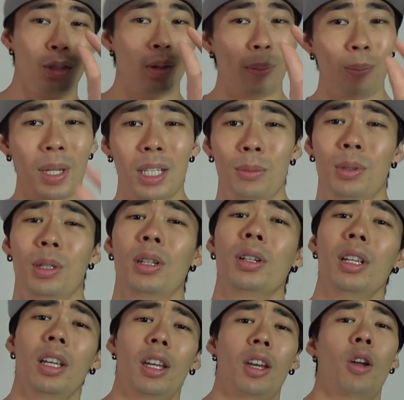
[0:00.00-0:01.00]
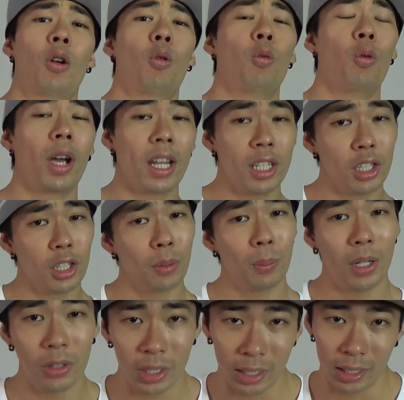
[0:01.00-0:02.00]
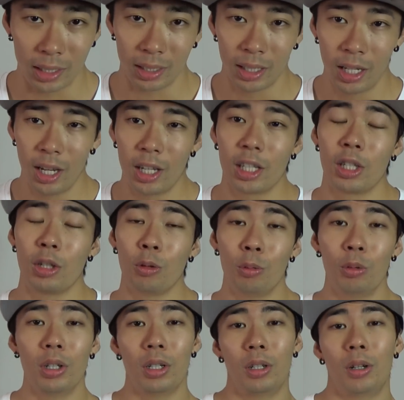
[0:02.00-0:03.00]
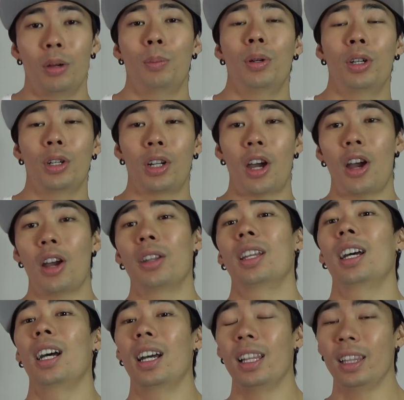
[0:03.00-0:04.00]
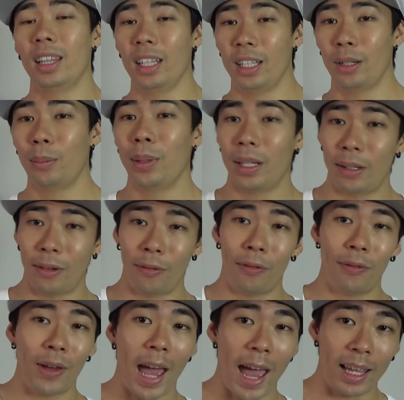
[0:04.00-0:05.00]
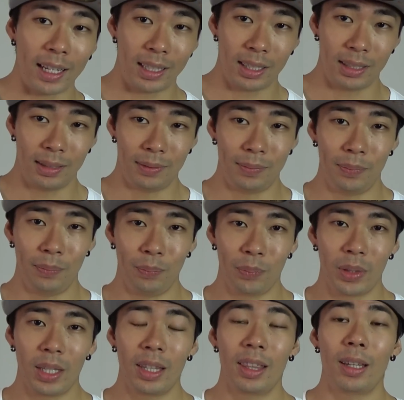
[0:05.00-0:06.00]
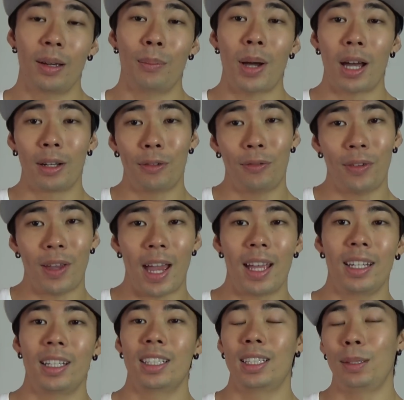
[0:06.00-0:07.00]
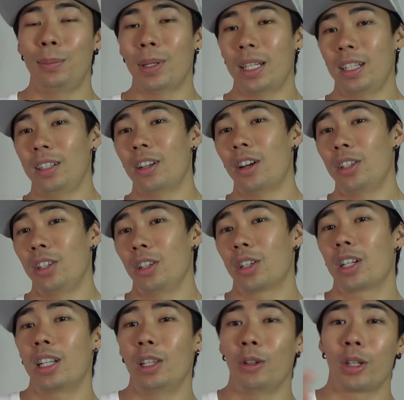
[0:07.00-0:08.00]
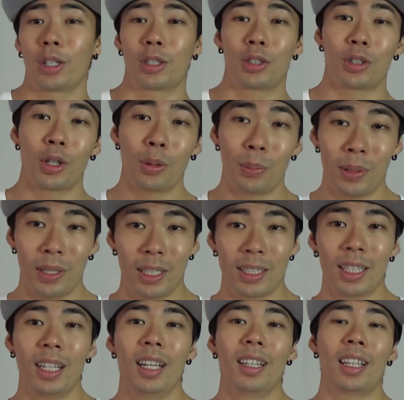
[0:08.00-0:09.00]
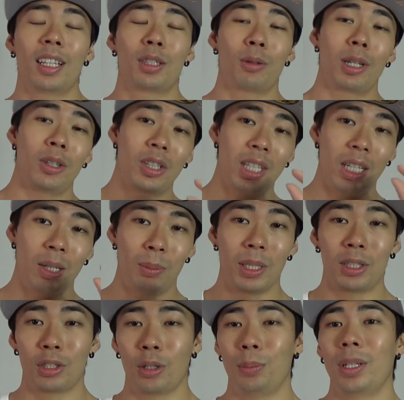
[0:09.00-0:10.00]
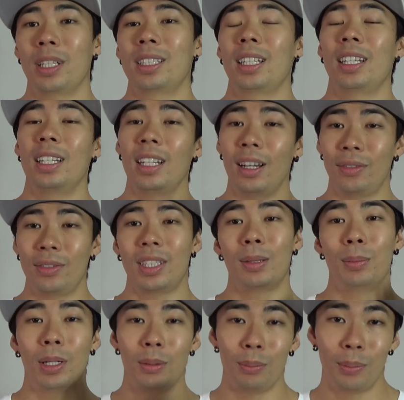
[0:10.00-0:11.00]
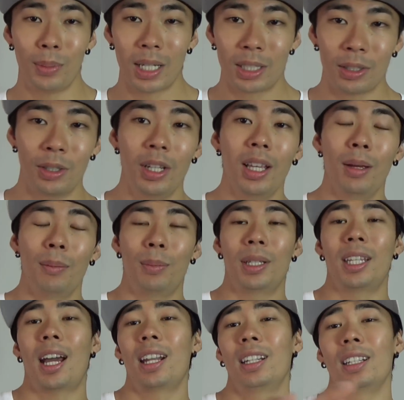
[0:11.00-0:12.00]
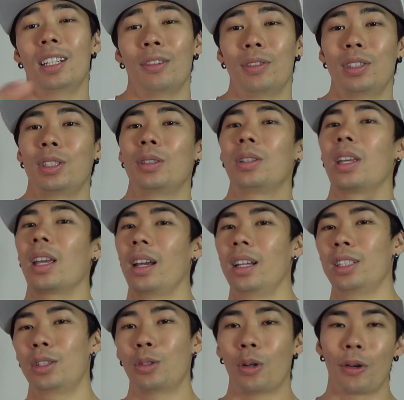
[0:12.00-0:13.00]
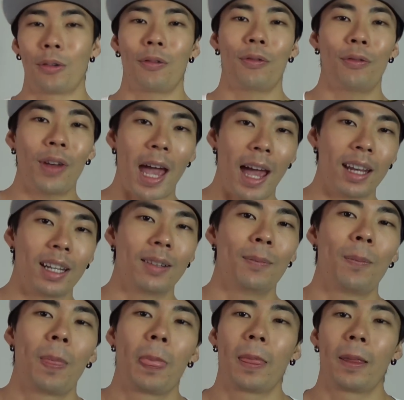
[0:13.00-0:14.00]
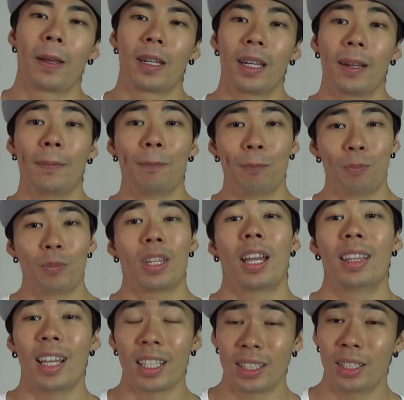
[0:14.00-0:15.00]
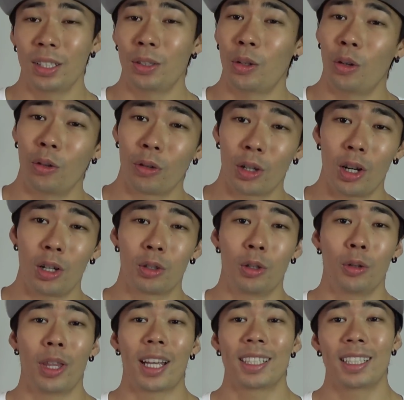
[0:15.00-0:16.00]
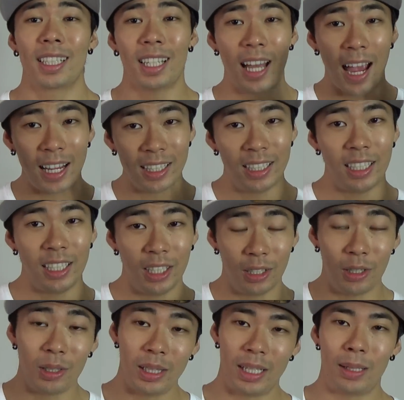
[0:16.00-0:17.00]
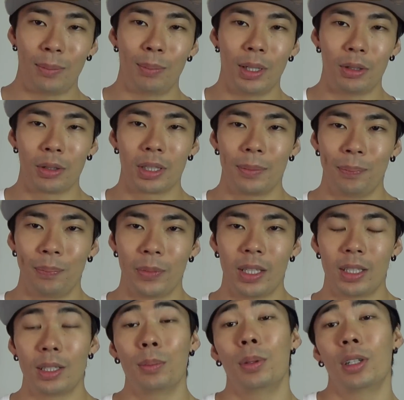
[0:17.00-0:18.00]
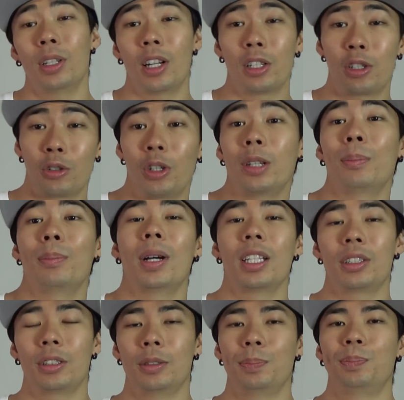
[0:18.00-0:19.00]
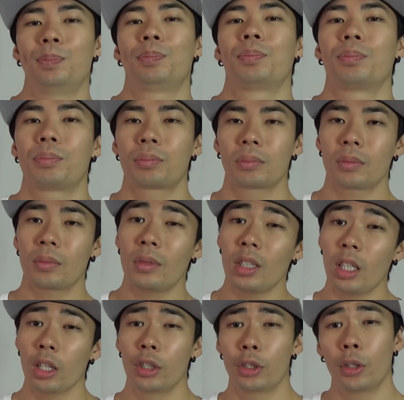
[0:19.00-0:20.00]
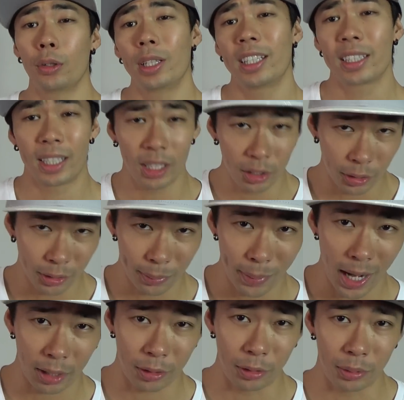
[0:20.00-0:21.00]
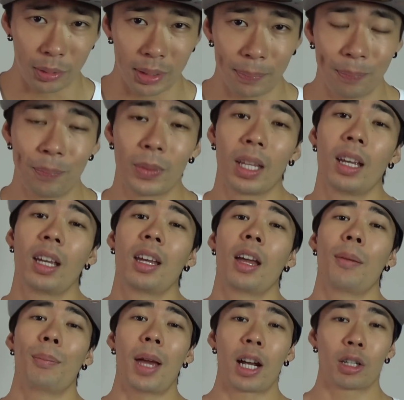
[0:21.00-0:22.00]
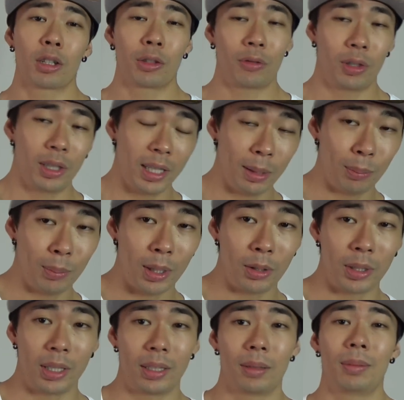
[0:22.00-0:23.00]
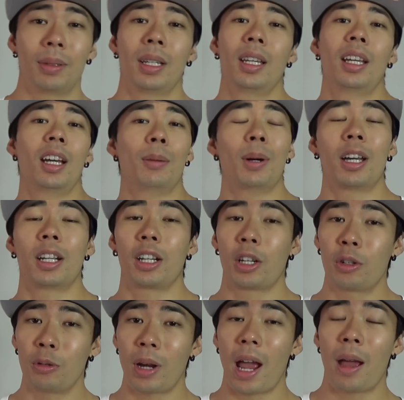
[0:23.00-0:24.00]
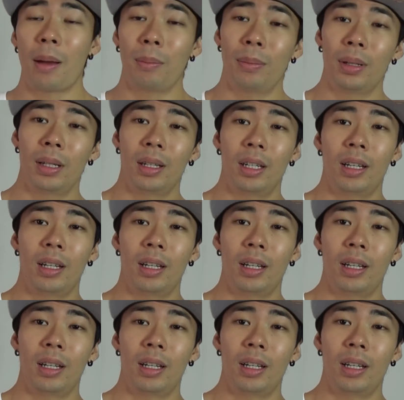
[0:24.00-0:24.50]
to a minimal. When you're bulking, you will put on a little bit of fat. The amount of fat is dependent on your caloric surplus. That's why you want to keep the surplus enough to build muscle, but not enough to store fat. Okay? And that's the overall goal. That's the ideal lean bulk, is to put on straight muscle. So let's get into the macros. Macros for lean bulking. About 1 gram